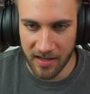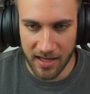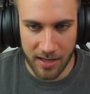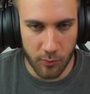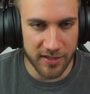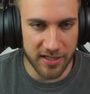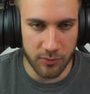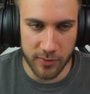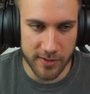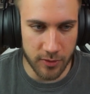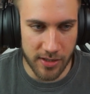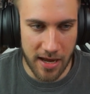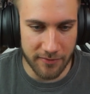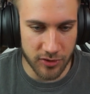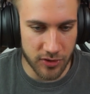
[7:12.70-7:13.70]
And we
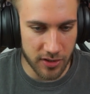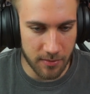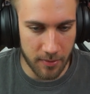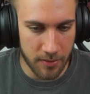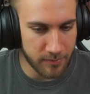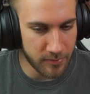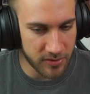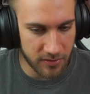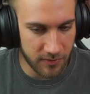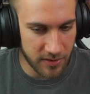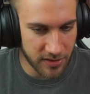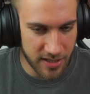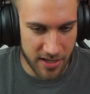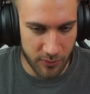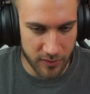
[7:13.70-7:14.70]
don't have to talk about the music
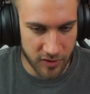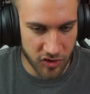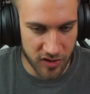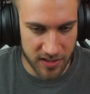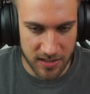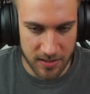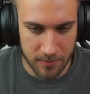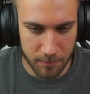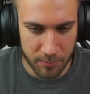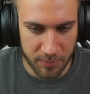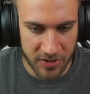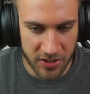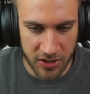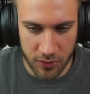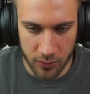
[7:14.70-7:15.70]
video. That was just
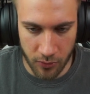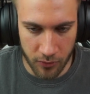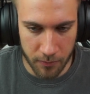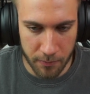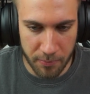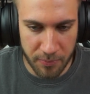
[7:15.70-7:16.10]
pure